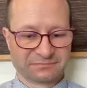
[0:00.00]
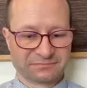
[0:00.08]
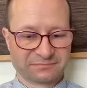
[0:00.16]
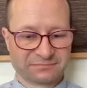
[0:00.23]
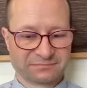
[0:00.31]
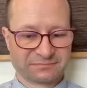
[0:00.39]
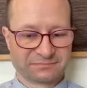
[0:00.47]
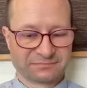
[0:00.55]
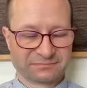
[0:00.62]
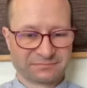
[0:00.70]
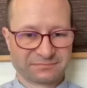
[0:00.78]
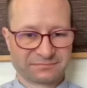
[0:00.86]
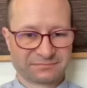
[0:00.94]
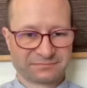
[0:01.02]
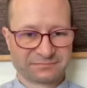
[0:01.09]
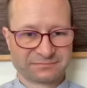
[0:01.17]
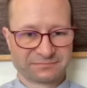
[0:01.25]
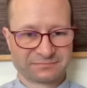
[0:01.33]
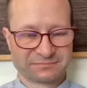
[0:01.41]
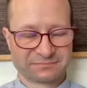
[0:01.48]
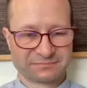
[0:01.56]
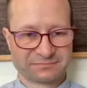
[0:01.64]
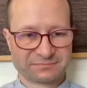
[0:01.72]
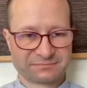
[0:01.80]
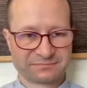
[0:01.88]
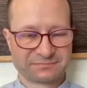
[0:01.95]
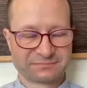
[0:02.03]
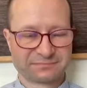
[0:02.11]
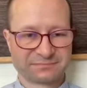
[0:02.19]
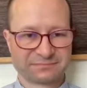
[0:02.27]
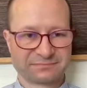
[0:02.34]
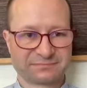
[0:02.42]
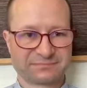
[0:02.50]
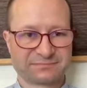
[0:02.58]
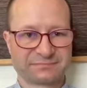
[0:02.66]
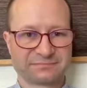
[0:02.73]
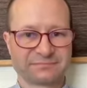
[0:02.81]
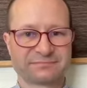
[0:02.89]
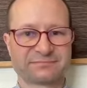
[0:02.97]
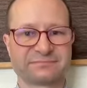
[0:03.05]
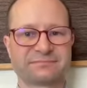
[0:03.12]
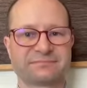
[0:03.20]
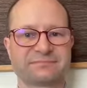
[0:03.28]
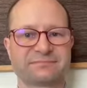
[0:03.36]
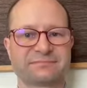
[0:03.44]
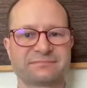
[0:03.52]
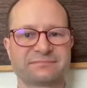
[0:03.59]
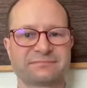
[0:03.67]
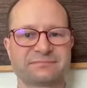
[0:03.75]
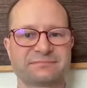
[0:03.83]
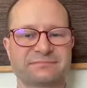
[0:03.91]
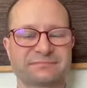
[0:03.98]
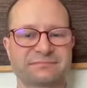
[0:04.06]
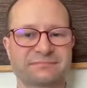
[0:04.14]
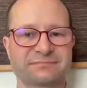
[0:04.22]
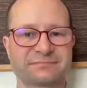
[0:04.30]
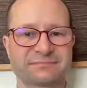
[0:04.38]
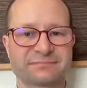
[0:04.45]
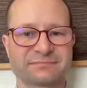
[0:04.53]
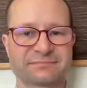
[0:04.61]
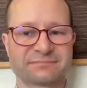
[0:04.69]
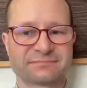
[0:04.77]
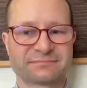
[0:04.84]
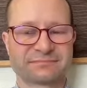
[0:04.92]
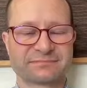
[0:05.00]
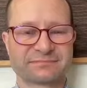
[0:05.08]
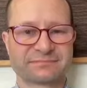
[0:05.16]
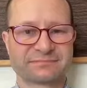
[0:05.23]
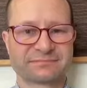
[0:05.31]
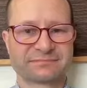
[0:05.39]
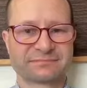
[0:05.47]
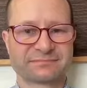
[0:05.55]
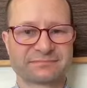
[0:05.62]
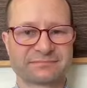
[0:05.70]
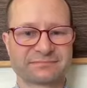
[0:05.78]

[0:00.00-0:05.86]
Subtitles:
[no speech]